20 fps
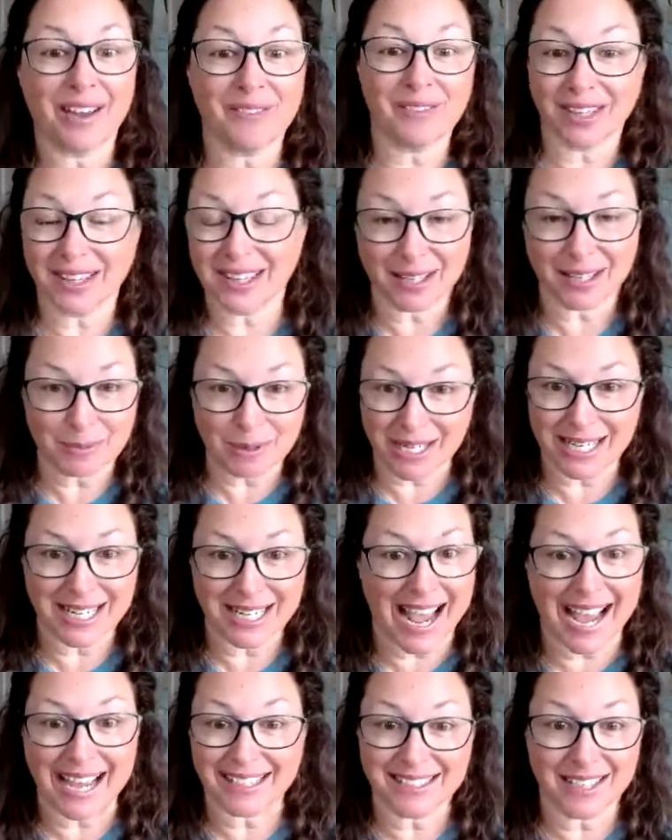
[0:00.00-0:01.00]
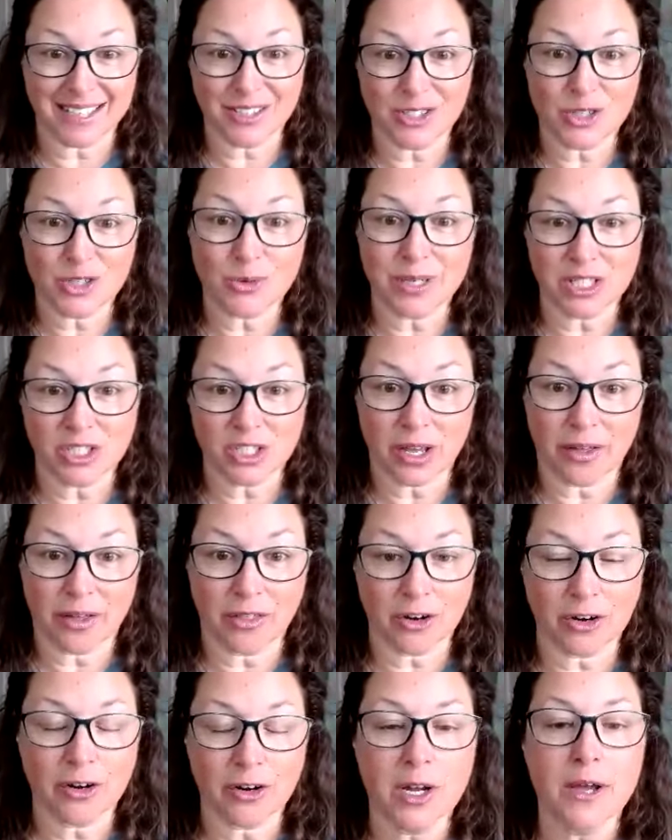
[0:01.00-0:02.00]
have unlimited access to each
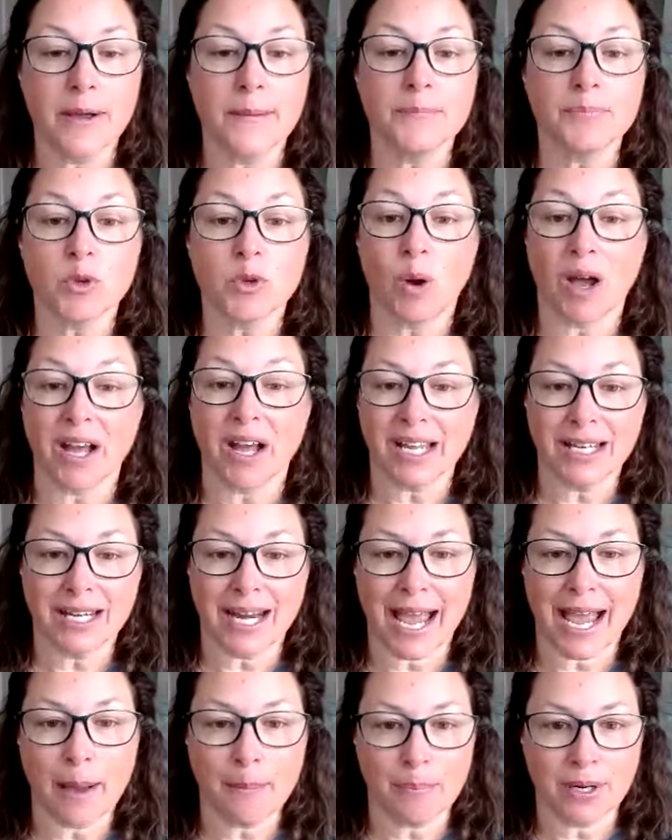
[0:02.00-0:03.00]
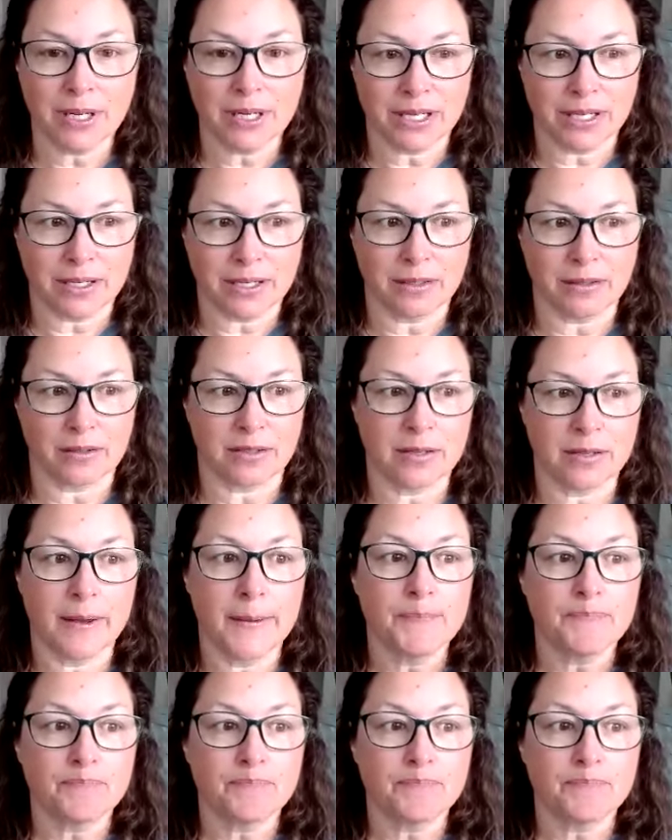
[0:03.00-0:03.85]
other, what can happen is